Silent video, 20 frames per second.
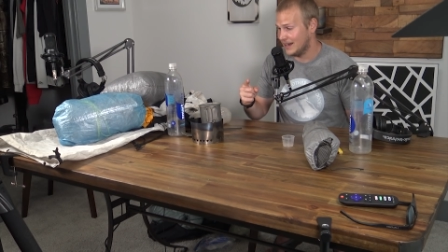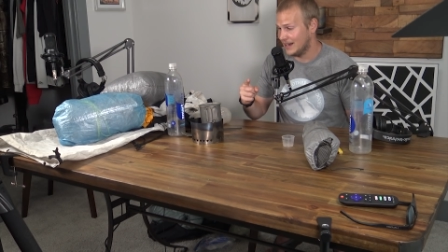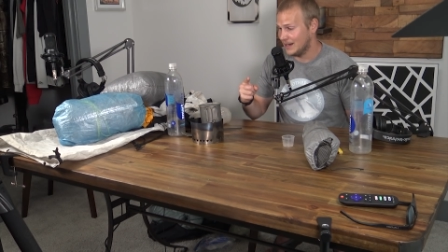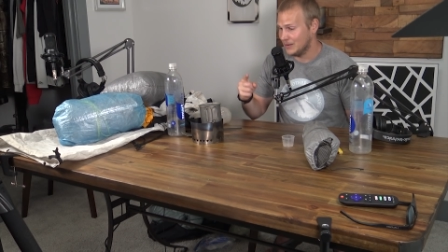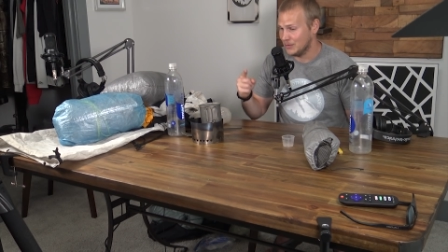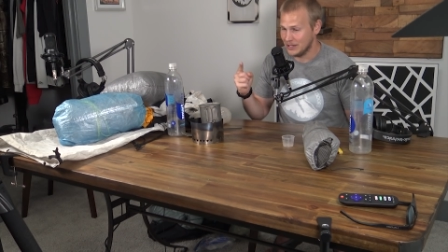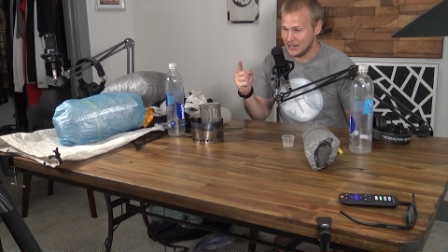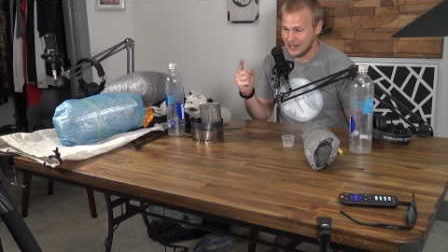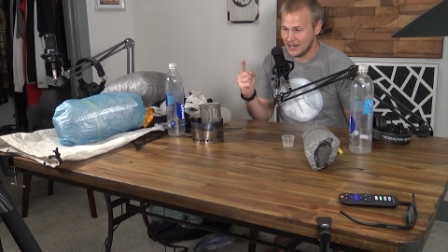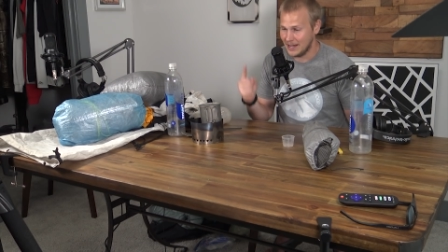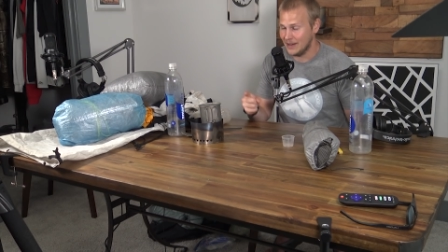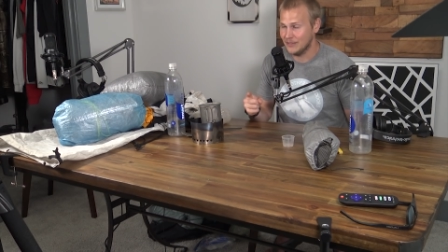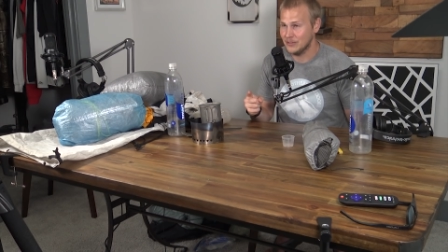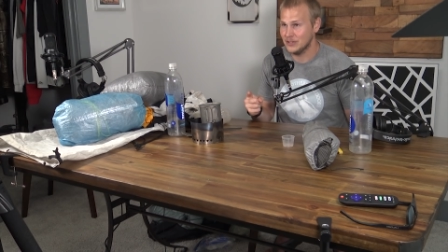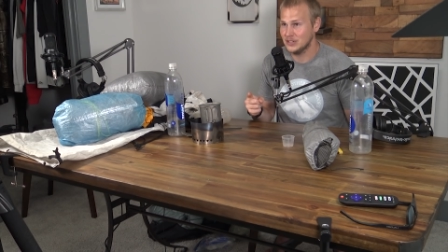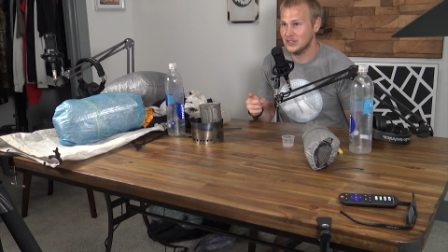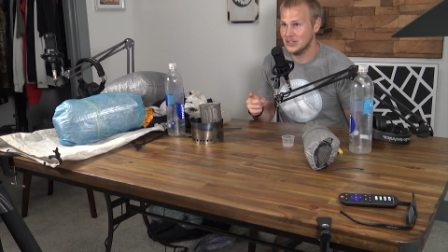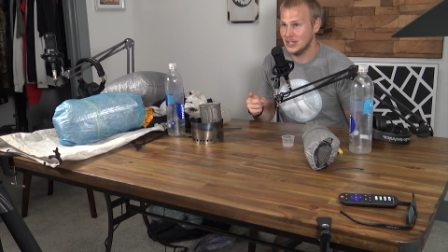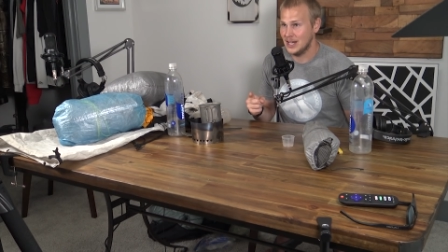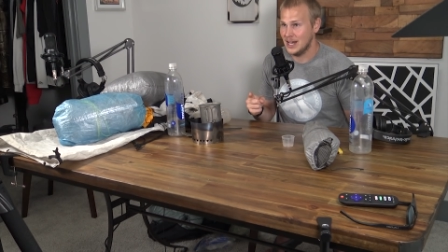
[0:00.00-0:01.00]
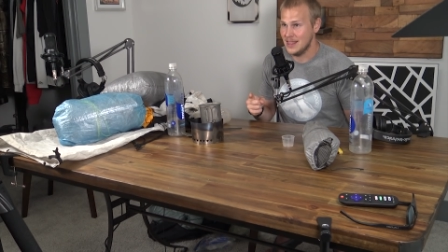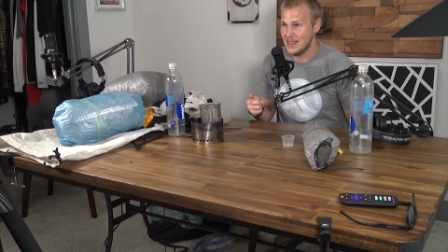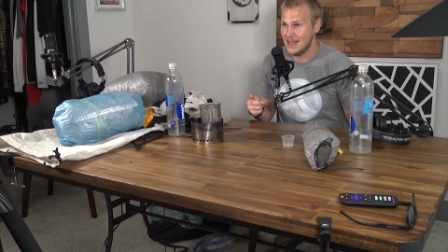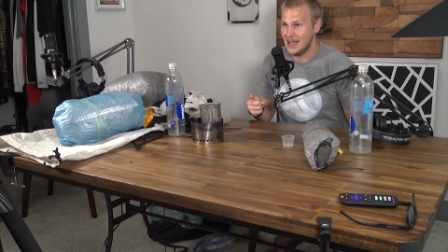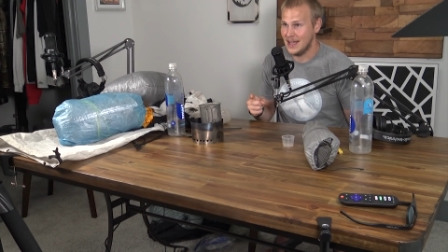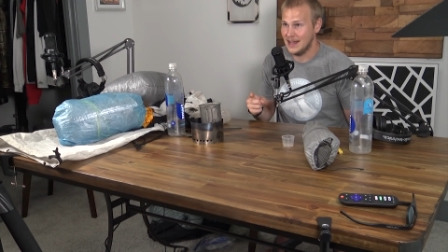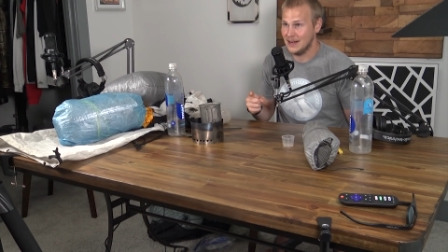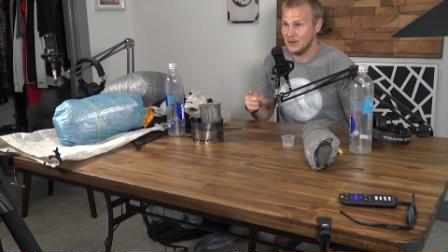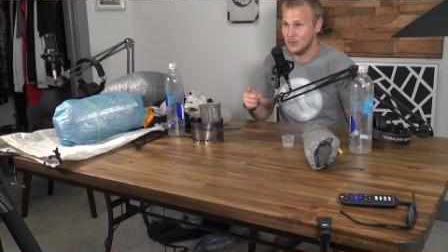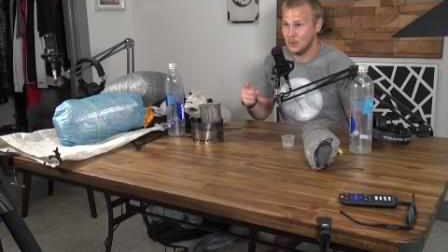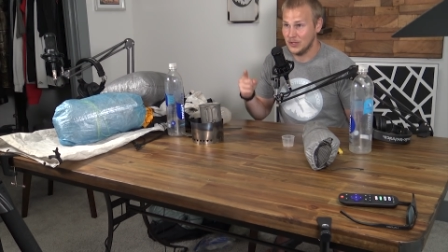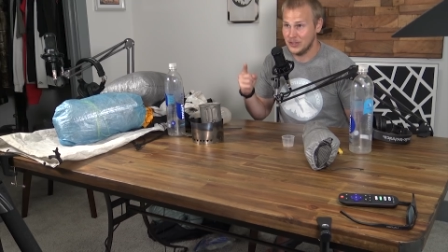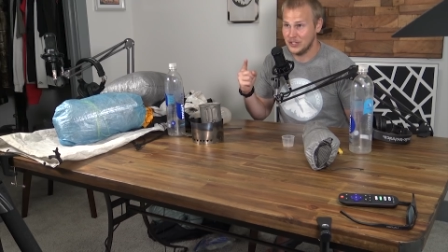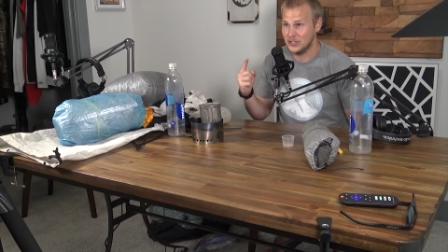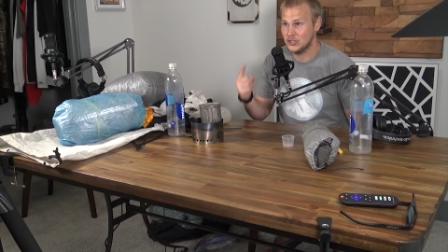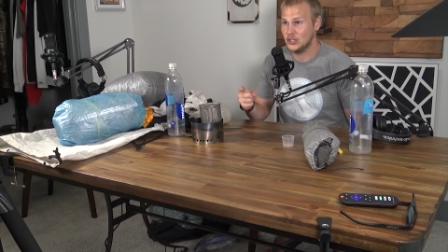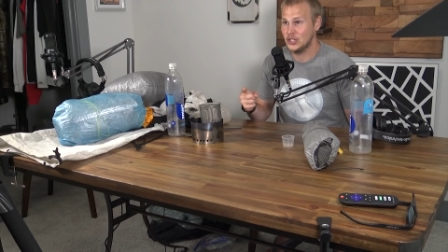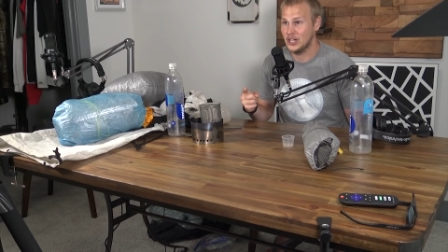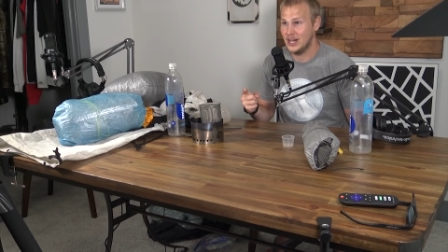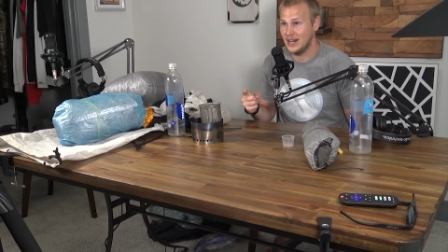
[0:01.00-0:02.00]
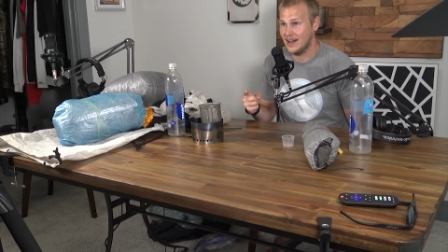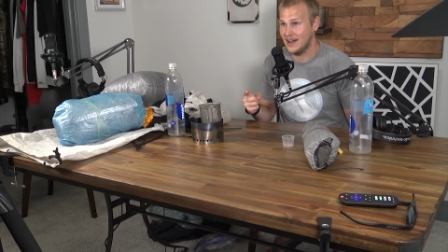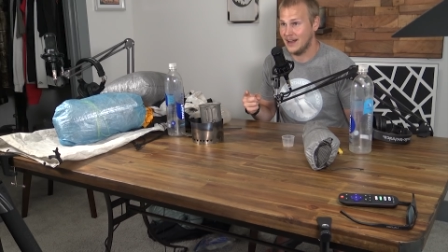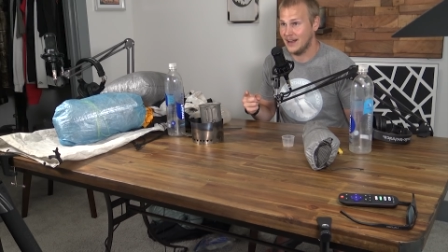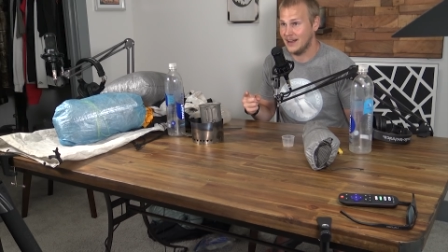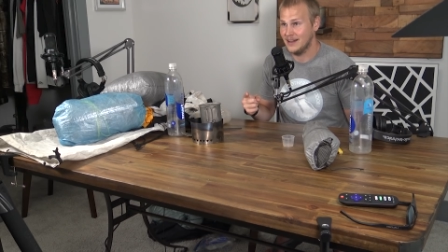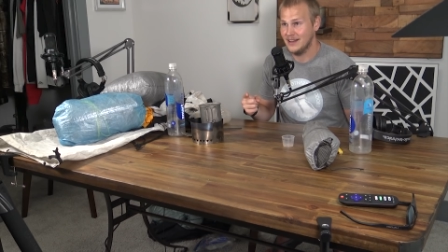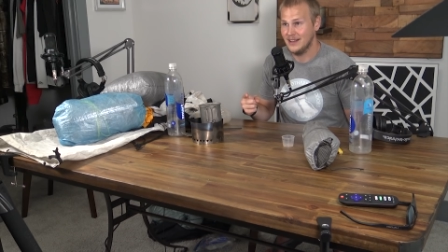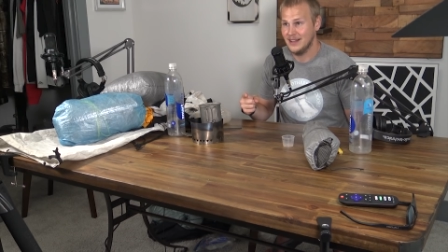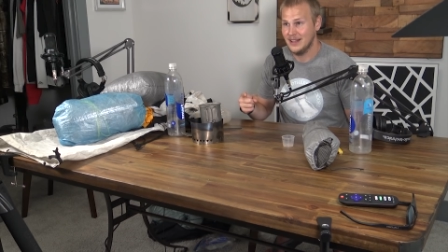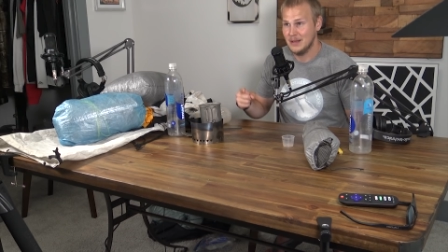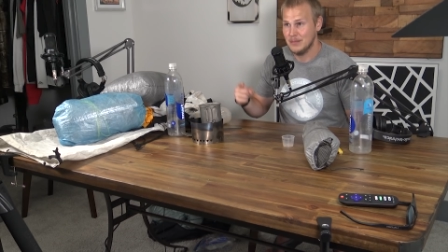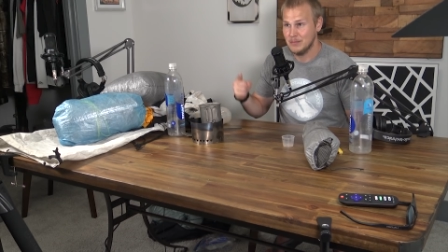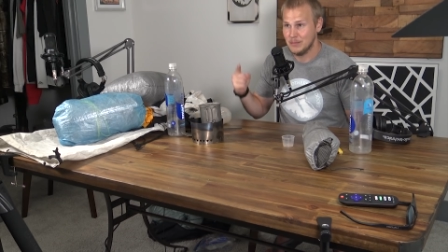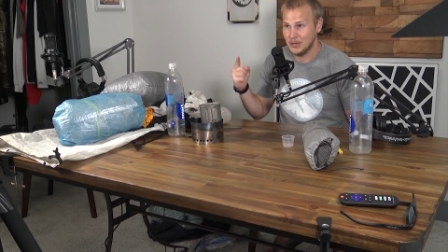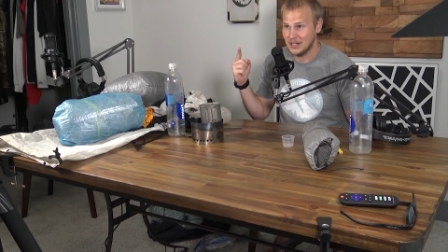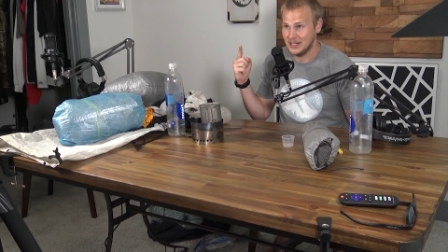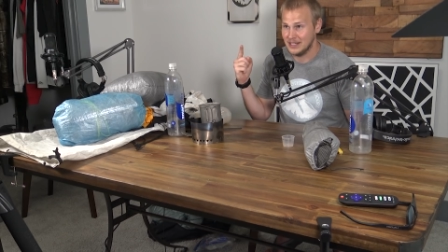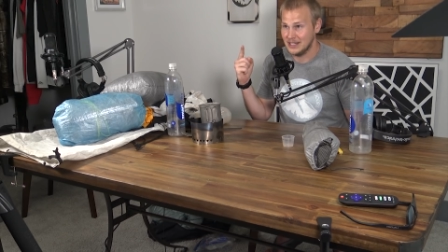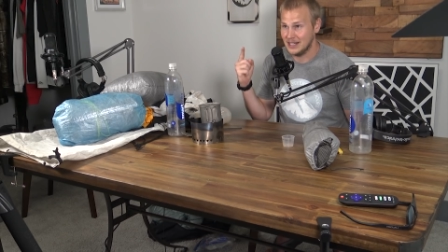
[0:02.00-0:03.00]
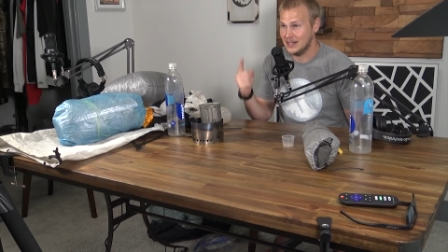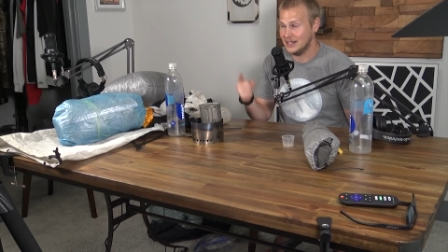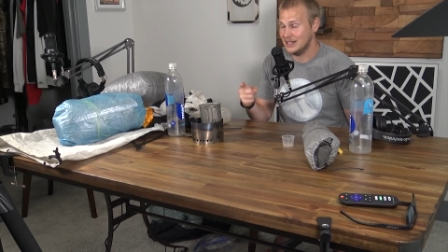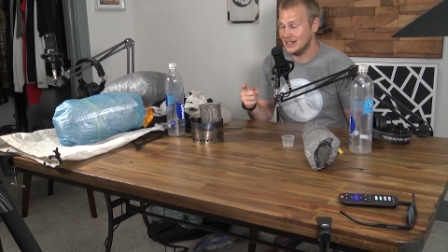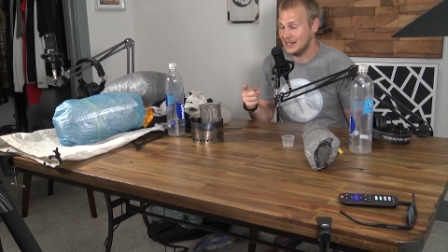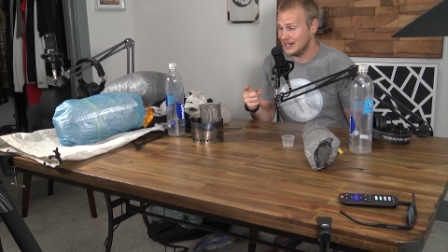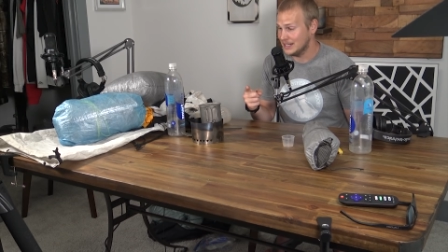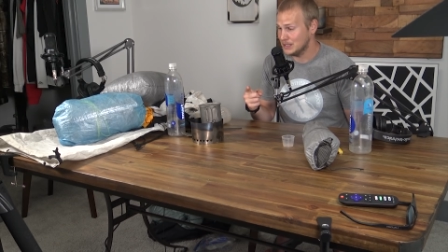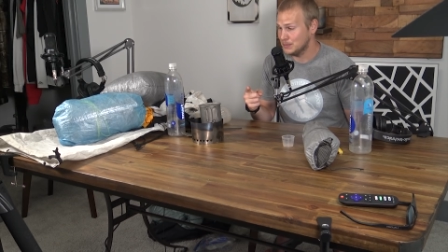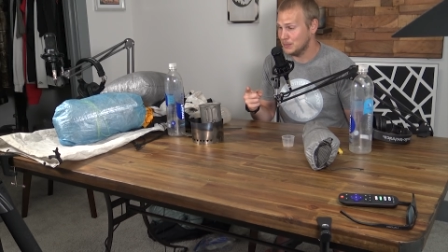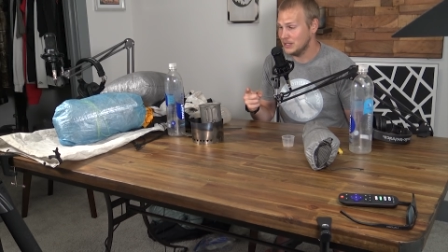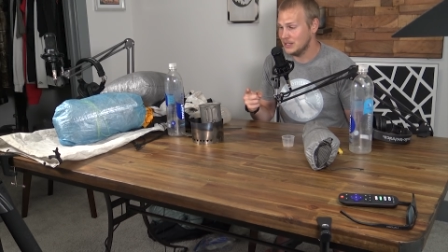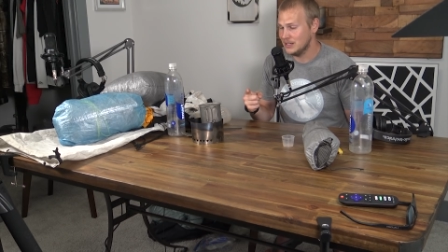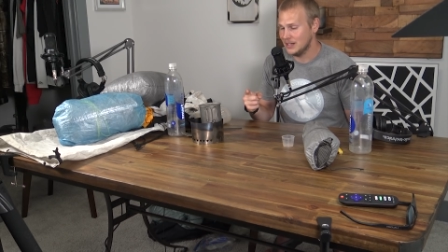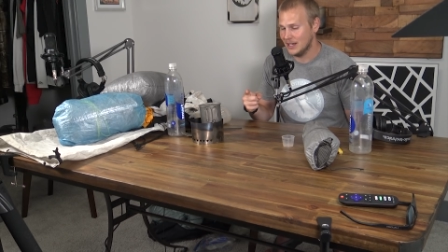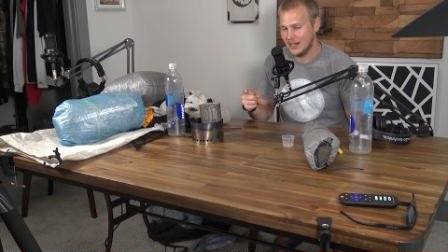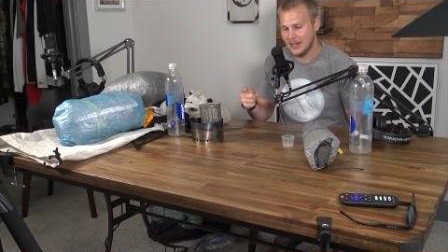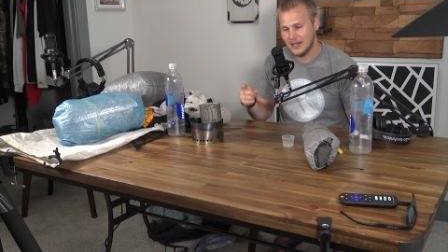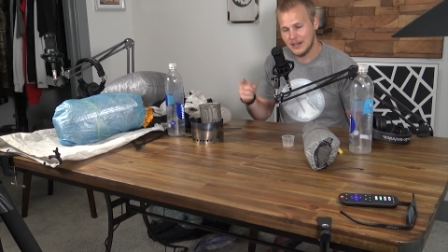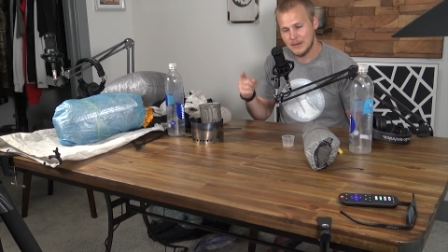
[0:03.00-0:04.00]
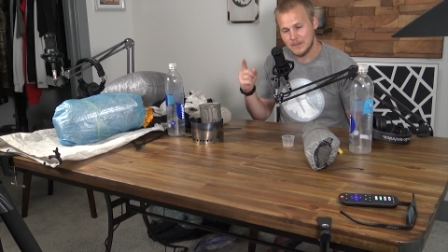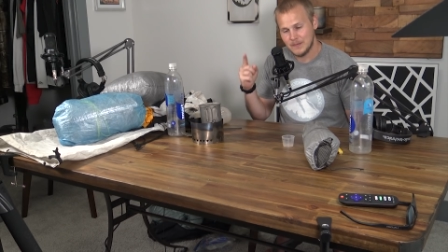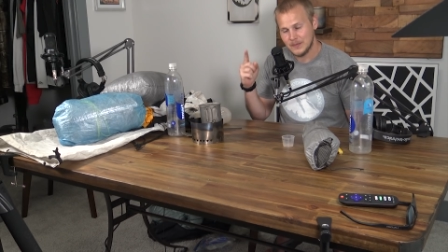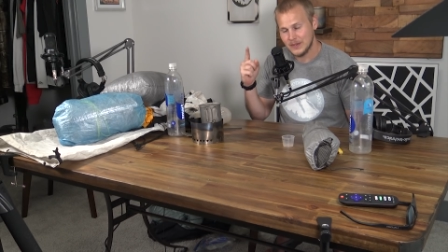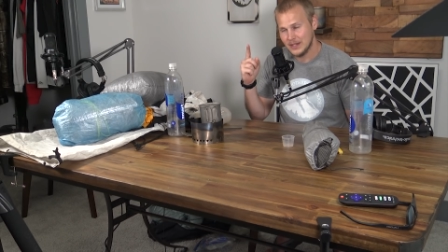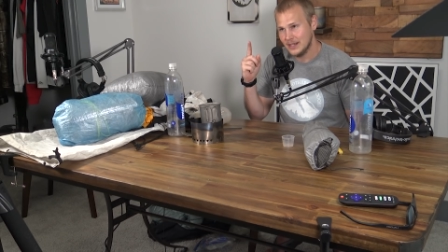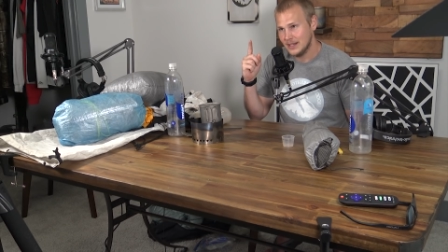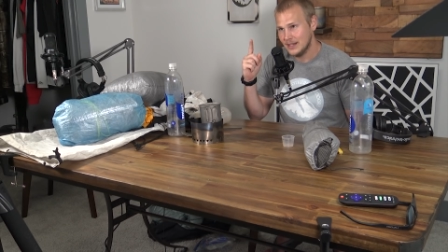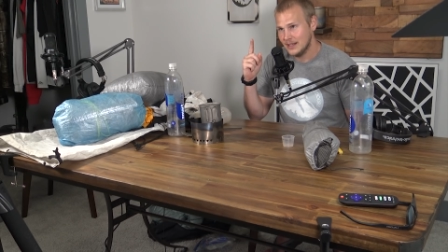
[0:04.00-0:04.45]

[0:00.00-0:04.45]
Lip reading: I would ever say that with a chair, but it has been done